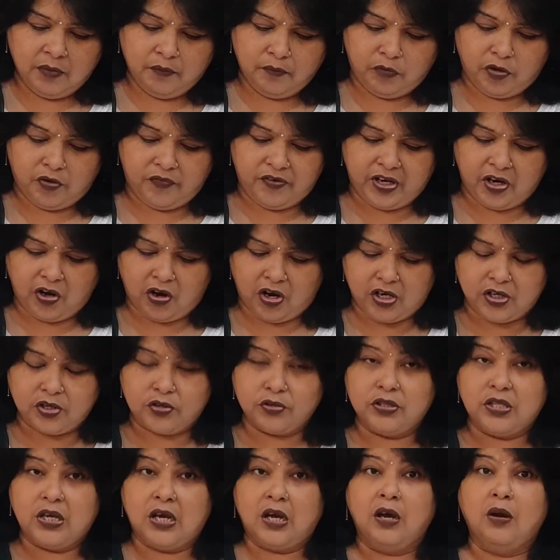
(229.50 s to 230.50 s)
Moving on
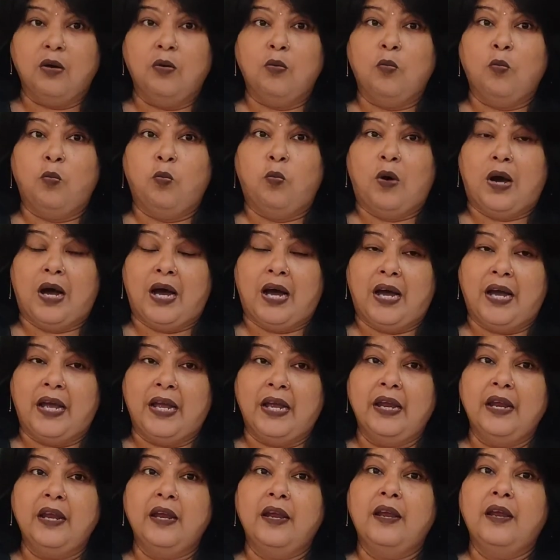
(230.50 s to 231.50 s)
to the
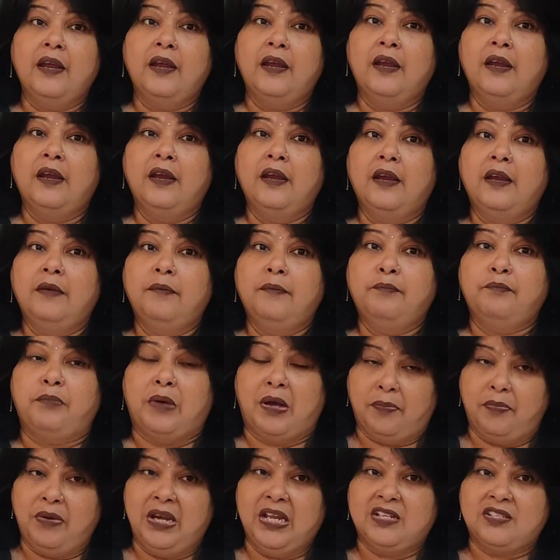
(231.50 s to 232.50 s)
why
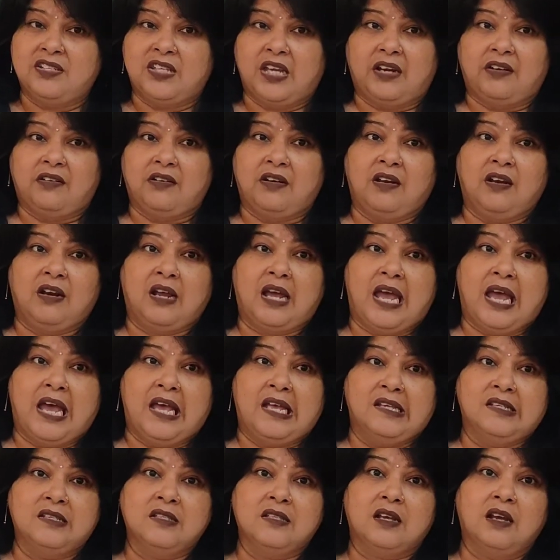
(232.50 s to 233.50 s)
public sector
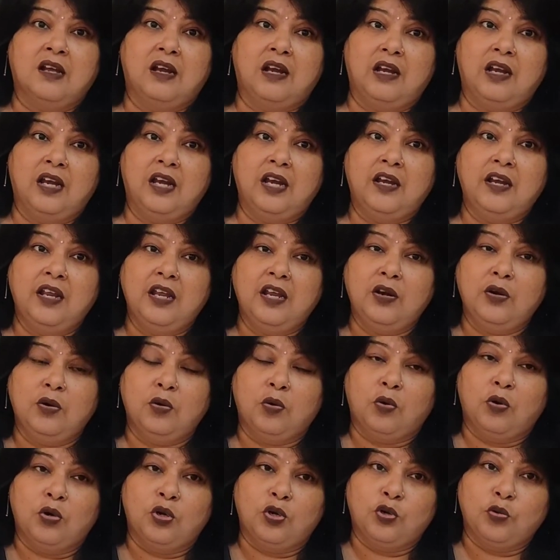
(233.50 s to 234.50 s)
has a leading
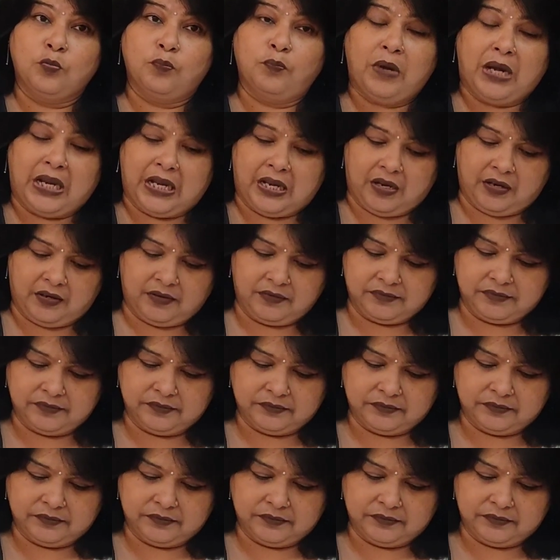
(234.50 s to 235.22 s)
role to play.